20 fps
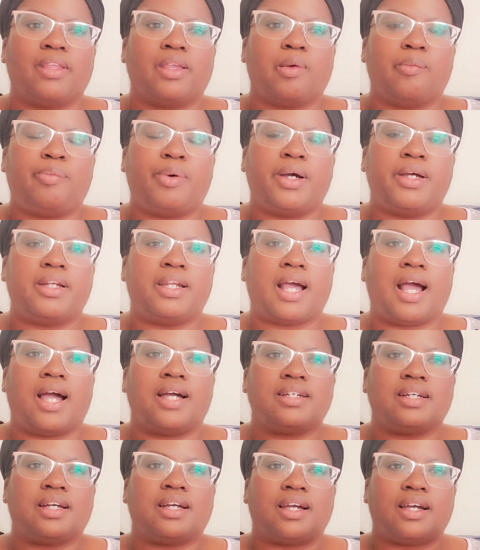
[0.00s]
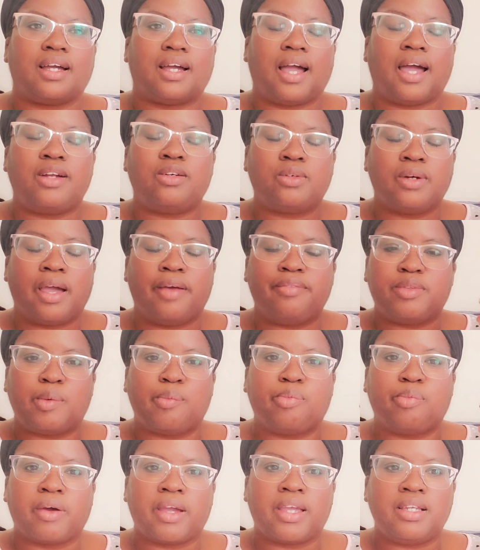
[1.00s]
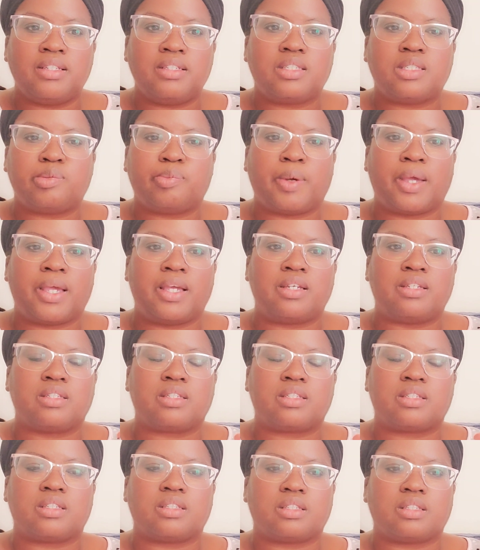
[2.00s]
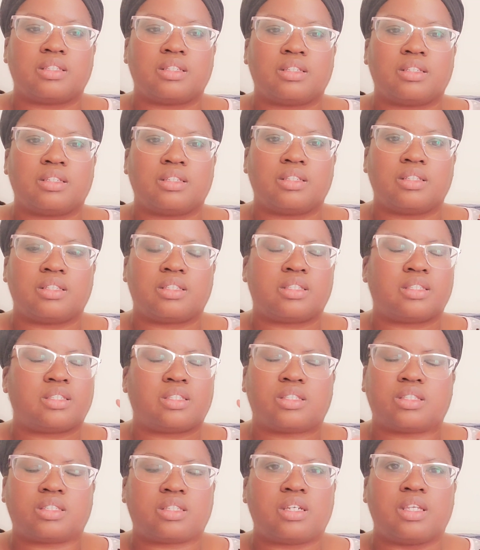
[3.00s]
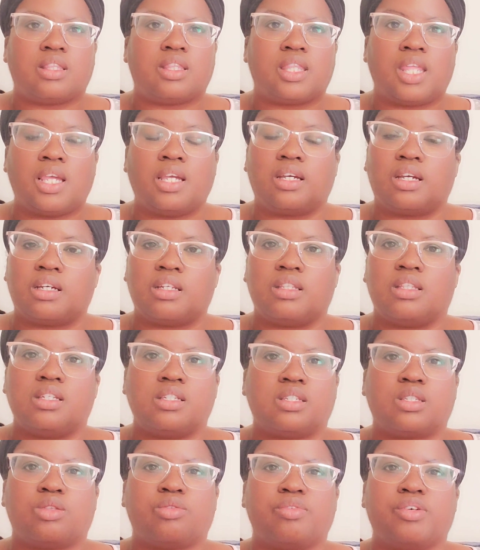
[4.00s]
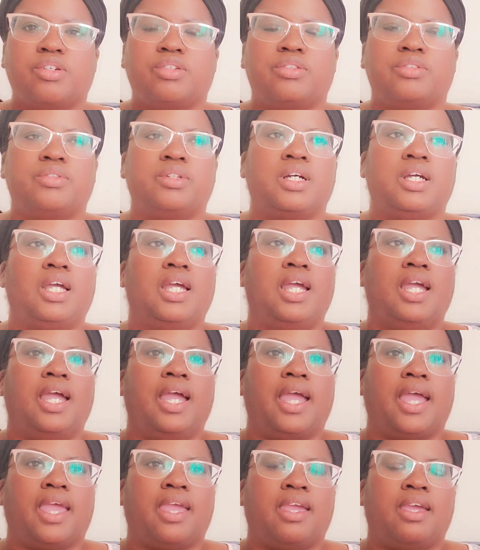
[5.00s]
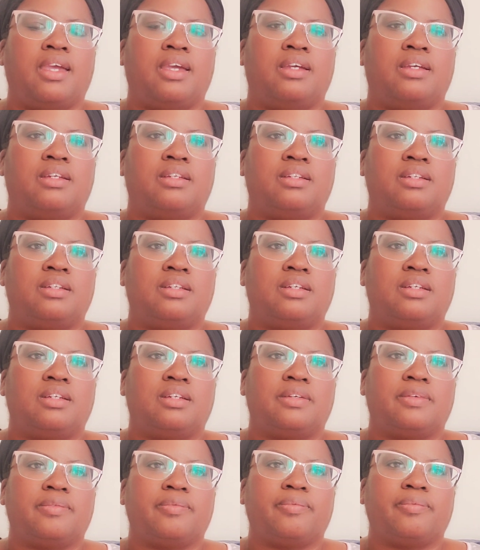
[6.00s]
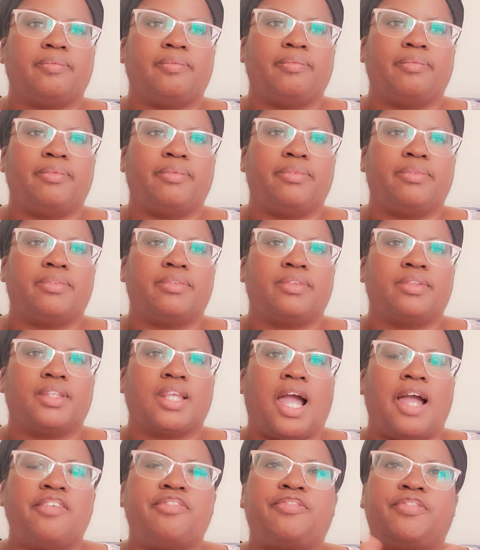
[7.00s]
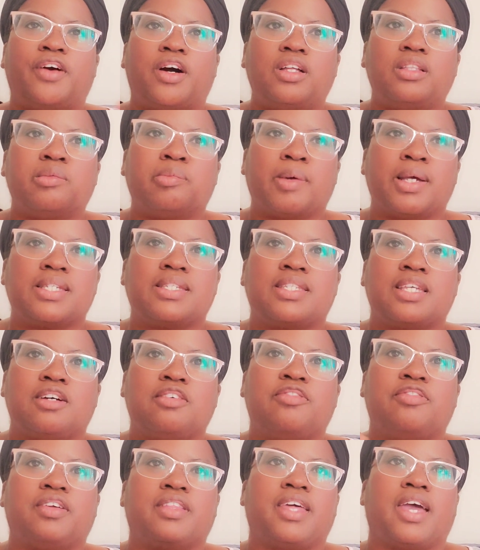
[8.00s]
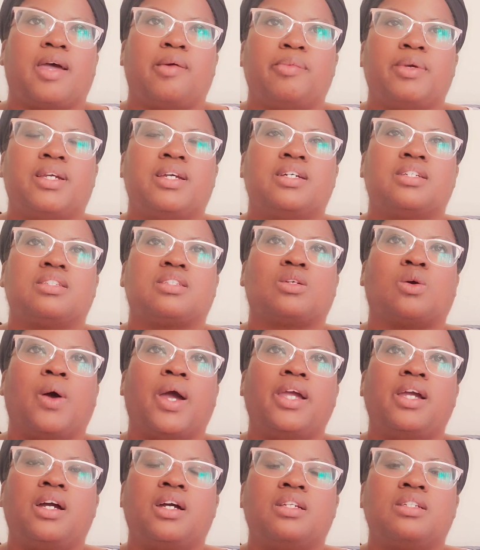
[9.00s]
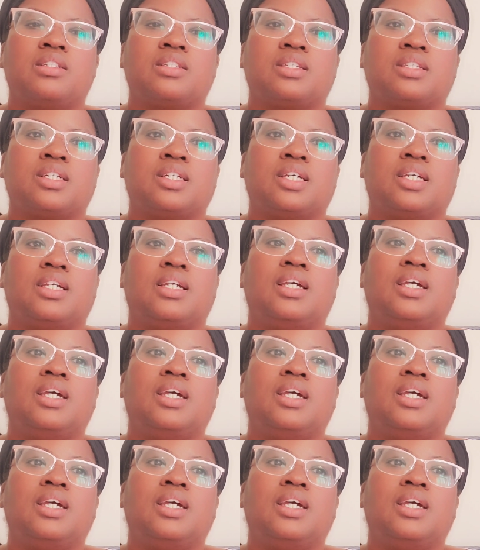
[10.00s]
but I don't have the brain space to think this through. And I fault myself for that, because quite honestly,